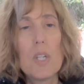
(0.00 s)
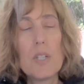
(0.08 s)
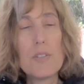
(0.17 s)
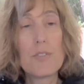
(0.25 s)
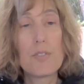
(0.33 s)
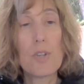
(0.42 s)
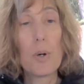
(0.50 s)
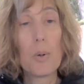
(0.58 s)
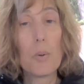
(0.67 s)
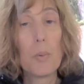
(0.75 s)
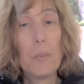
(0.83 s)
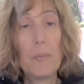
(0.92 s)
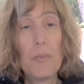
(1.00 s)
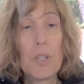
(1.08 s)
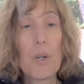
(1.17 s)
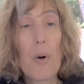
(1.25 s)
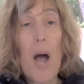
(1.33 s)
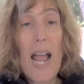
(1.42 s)
And so,
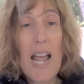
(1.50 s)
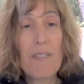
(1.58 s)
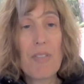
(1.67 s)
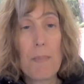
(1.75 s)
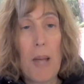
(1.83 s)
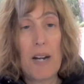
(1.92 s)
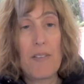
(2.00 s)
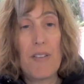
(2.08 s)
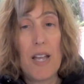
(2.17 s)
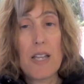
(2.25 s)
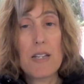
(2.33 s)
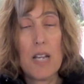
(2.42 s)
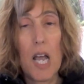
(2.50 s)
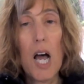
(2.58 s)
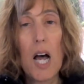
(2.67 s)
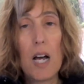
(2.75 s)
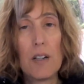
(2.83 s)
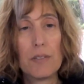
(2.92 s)
I have the benefit
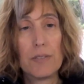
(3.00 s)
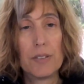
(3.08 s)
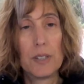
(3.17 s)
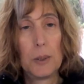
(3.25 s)
of